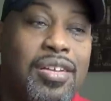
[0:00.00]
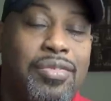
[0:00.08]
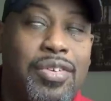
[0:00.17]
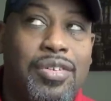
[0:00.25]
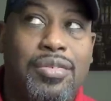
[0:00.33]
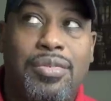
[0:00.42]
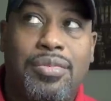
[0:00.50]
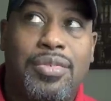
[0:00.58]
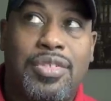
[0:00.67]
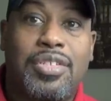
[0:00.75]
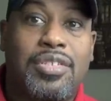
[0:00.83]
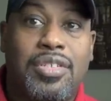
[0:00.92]
well,
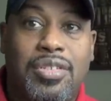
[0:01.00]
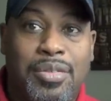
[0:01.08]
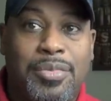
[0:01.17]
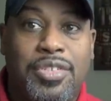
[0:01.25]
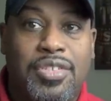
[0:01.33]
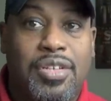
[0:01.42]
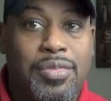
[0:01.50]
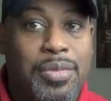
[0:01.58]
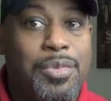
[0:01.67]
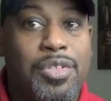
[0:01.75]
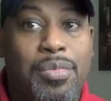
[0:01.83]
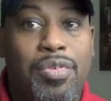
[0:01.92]
essentially, let me just say, when
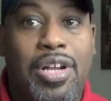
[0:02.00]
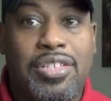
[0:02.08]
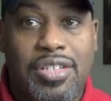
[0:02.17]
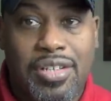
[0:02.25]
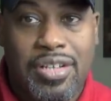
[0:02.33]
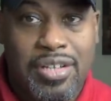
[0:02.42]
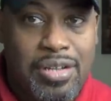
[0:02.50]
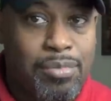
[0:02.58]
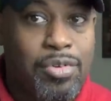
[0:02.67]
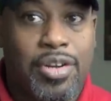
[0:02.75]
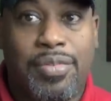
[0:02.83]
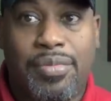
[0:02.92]
I'm doing a project, I'm
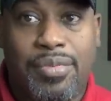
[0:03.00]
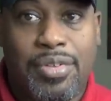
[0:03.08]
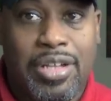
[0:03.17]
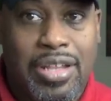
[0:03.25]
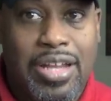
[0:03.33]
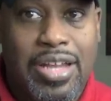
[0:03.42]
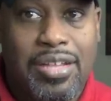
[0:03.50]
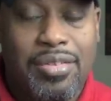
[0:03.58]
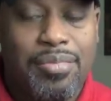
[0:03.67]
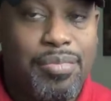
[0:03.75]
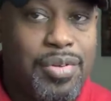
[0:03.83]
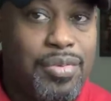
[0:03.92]
working a lot.
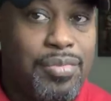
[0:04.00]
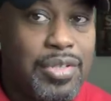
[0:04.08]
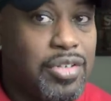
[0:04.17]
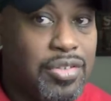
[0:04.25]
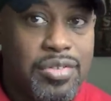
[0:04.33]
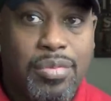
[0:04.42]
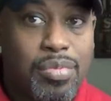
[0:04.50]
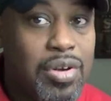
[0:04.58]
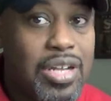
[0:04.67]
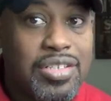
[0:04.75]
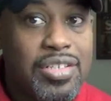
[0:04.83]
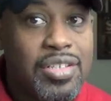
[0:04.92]
But when there's no
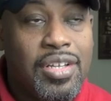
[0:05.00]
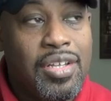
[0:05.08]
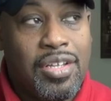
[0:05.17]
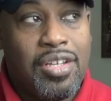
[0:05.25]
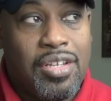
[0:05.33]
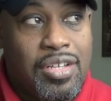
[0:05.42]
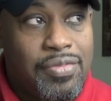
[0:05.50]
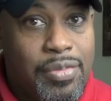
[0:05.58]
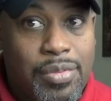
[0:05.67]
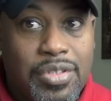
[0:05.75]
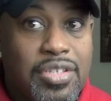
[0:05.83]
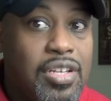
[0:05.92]
project, if I
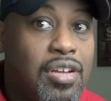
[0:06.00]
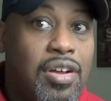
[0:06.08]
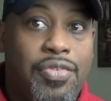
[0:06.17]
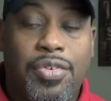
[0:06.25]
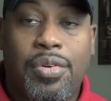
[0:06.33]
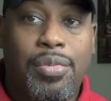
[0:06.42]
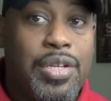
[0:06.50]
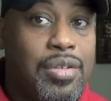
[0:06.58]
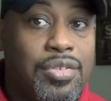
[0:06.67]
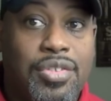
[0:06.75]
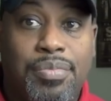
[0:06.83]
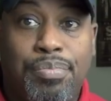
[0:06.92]
wanted to take off for a week
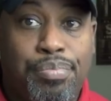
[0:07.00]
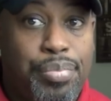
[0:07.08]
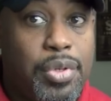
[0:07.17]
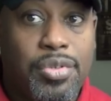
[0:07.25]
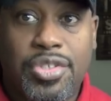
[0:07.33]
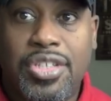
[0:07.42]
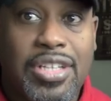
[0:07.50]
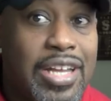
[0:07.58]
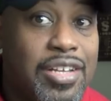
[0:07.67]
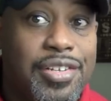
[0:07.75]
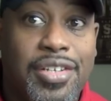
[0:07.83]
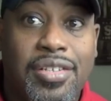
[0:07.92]
and just bullshit, I
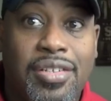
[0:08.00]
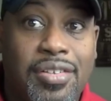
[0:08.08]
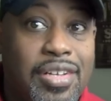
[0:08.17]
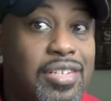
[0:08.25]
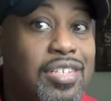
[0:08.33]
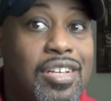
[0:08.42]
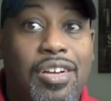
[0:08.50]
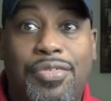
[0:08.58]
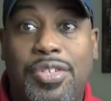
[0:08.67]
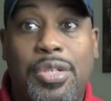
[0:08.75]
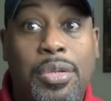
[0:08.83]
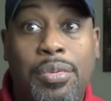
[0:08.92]
could. If I could take off
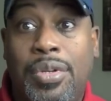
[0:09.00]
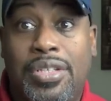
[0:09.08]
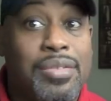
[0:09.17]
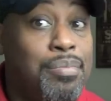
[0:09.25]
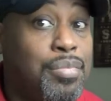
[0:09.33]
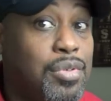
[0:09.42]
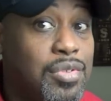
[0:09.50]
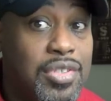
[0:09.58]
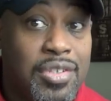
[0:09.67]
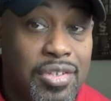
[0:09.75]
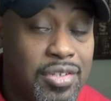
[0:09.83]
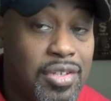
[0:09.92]
for two weeks and
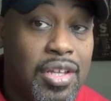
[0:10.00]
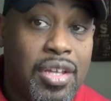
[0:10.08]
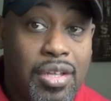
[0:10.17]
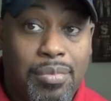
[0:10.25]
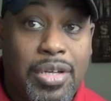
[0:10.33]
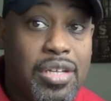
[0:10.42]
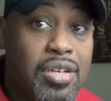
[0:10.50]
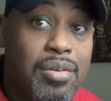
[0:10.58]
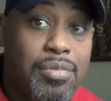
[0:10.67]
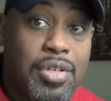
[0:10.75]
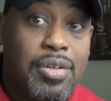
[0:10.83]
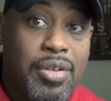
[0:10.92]
bullshit, I could. my
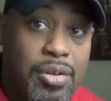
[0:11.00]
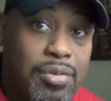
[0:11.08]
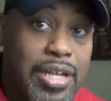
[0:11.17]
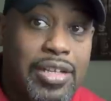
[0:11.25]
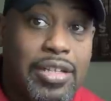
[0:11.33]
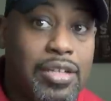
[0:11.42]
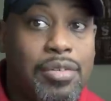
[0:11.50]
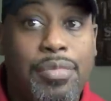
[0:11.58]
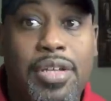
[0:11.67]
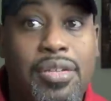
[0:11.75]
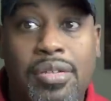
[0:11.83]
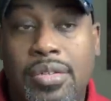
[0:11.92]
income would go down a little
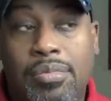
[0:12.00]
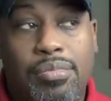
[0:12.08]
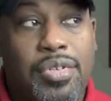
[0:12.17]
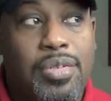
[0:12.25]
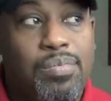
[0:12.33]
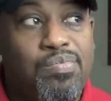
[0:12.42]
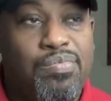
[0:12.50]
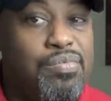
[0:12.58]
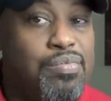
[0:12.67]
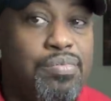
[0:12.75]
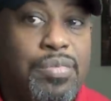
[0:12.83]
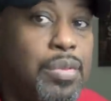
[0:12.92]
bit, but
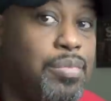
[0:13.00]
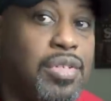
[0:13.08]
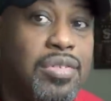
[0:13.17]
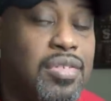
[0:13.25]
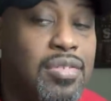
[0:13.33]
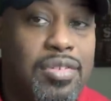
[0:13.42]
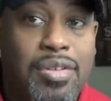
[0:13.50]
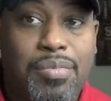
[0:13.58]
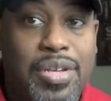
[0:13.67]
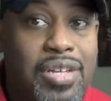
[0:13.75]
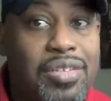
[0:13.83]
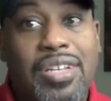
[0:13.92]
my bills still get
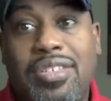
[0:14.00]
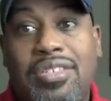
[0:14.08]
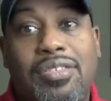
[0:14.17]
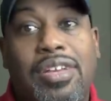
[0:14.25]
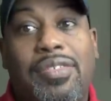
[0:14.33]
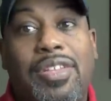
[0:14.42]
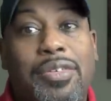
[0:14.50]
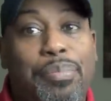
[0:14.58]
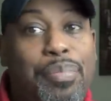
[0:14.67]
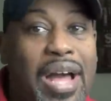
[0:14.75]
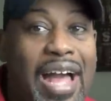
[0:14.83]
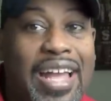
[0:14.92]
paid and I still have a little
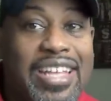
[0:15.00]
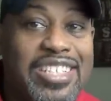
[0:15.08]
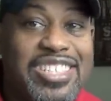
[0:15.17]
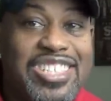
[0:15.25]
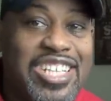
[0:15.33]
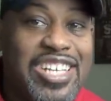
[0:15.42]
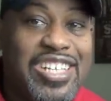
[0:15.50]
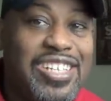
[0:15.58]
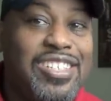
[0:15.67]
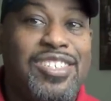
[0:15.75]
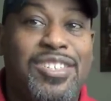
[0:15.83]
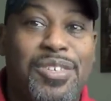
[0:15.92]
pocket
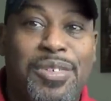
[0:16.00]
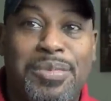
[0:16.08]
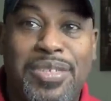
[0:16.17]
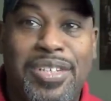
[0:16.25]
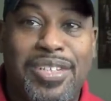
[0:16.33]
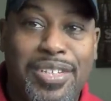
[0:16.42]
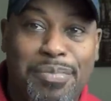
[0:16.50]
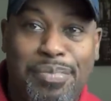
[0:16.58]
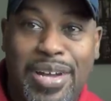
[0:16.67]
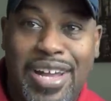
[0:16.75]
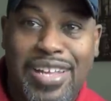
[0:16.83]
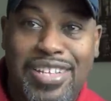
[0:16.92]
change. You know what I'm saying? A little
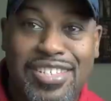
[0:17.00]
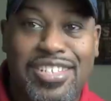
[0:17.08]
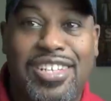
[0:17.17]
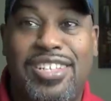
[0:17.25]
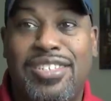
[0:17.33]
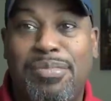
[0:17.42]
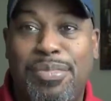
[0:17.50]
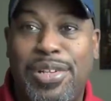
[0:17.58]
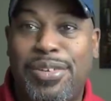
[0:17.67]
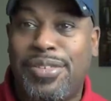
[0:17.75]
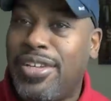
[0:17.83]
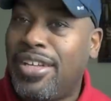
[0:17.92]
pocket change to
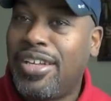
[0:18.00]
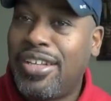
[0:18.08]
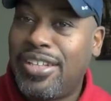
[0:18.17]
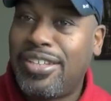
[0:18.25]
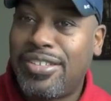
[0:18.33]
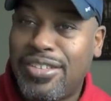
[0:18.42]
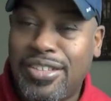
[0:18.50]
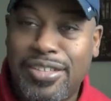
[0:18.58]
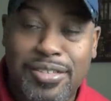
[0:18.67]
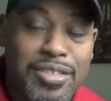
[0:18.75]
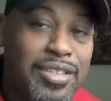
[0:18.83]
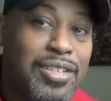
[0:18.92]
blow, little,
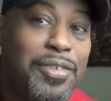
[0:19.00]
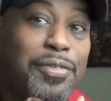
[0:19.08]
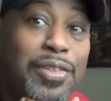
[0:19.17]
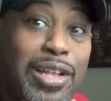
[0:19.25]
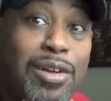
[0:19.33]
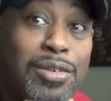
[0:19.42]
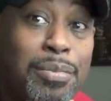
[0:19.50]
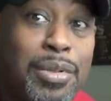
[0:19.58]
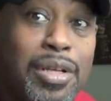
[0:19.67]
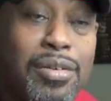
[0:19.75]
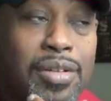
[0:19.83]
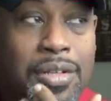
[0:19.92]
little, little flow to
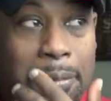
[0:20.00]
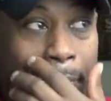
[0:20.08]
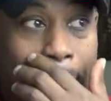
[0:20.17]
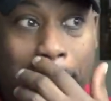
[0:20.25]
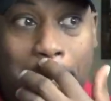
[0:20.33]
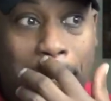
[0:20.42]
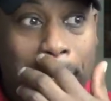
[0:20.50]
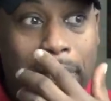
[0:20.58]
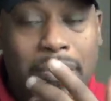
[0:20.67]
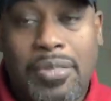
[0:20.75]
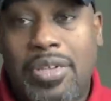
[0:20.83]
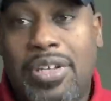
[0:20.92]
blow.
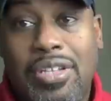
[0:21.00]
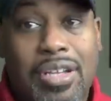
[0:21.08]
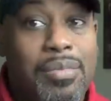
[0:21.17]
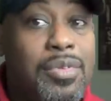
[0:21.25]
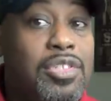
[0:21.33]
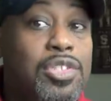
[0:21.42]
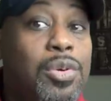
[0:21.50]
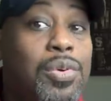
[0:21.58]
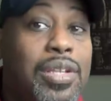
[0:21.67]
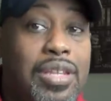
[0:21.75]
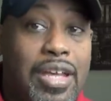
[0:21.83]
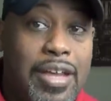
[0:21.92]
And I'm
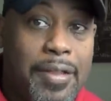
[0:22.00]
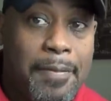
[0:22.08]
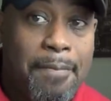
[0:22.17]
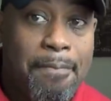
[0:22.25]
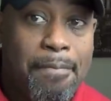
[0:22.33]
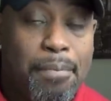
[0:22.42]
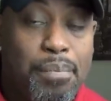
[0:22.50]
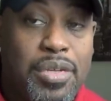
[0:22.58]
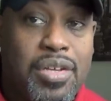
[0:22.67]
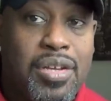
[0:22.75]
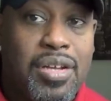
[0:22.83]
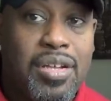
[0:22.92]
enjoying that
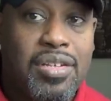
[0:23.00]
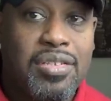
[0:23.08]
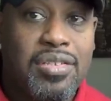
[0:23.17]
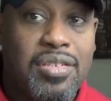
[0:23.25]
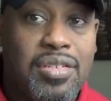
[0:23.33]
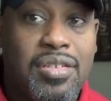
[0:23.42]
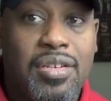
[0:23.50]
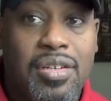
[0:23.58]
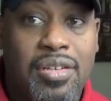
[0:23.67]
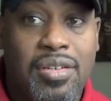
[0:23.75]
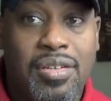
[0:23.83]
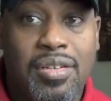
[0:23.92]
because
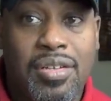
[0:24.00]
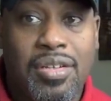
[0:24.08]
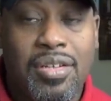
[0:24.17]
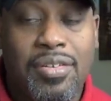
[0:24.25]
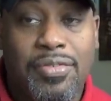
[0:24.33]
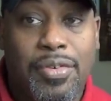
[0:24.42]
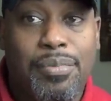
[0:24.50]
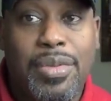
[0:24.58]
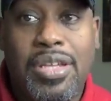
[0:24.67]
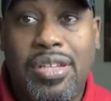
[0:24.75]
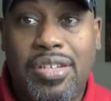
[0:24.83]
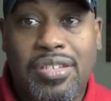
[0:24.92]
for
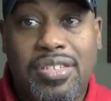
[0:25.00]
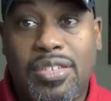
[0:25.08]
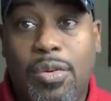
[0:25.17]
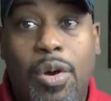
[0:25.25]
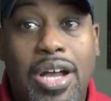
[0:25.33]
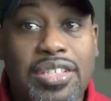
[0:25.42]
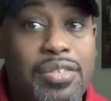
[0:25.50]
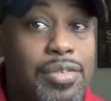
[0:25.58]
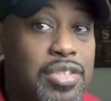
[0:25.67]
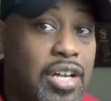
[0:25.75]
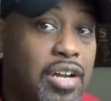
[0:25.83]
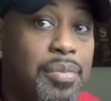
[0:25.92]
me, this is quasi
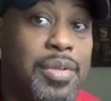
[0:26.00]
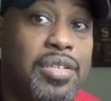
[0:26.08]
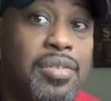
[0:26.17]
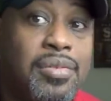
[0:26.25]
retirement.